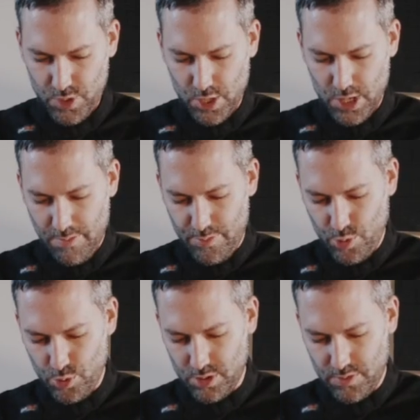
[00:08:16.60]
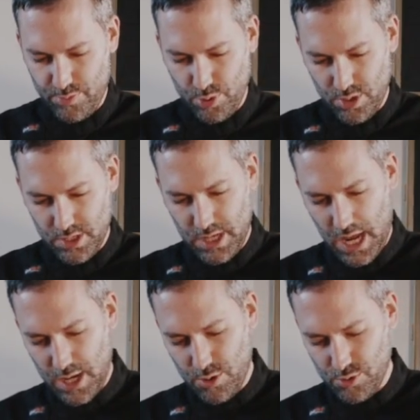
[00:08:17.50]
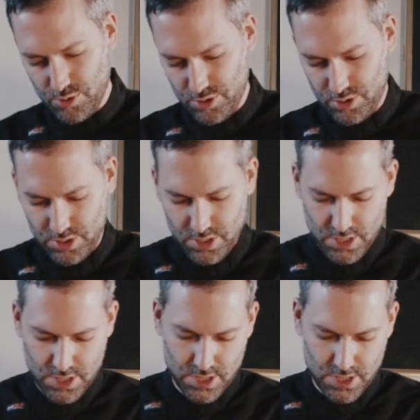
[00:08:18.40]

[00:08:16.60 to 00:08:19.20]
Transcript: We're gonna put potatoes,